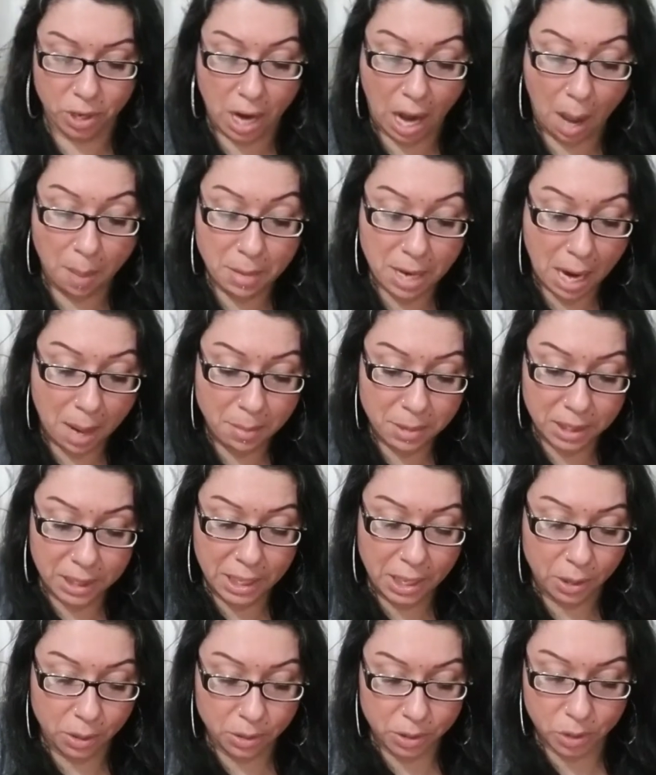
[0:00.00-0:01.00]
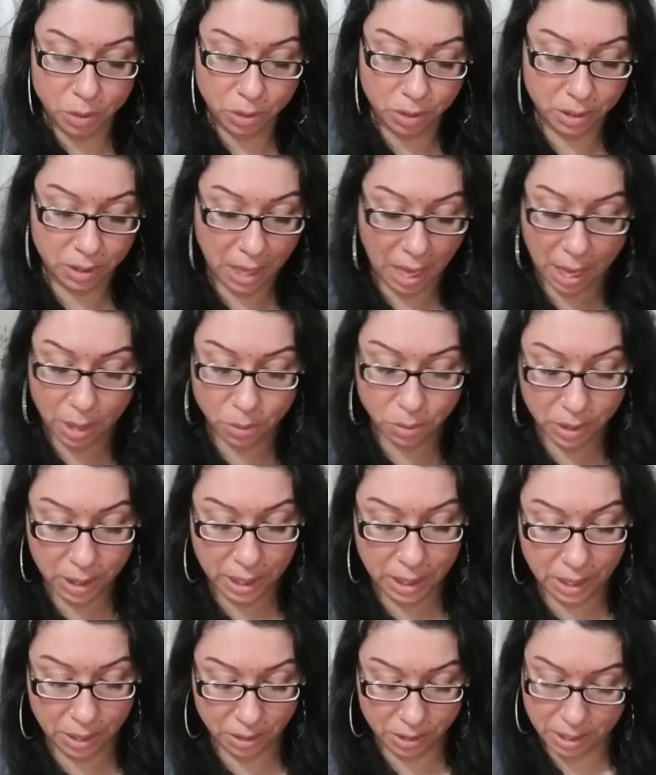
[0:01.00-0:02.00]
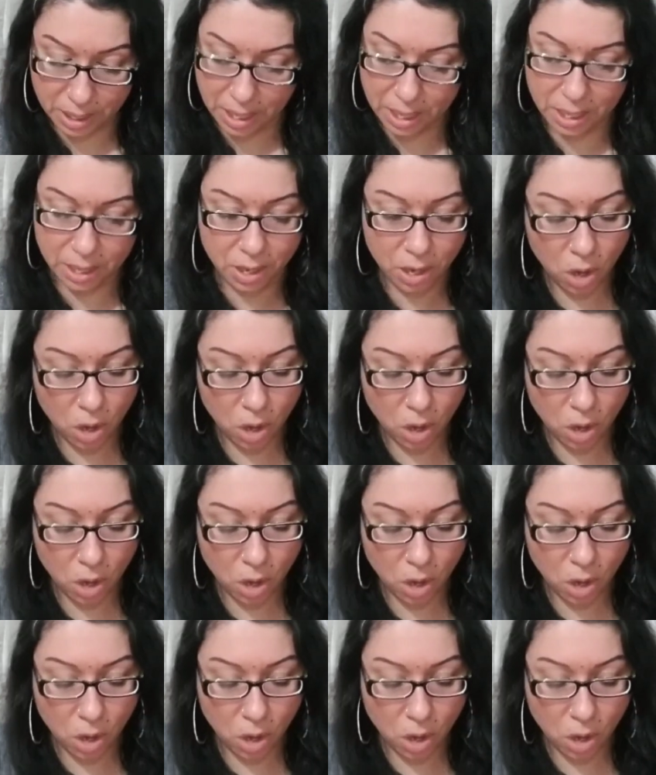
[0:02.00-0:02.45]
I mean, I'm a Leo, so I don't get irritated.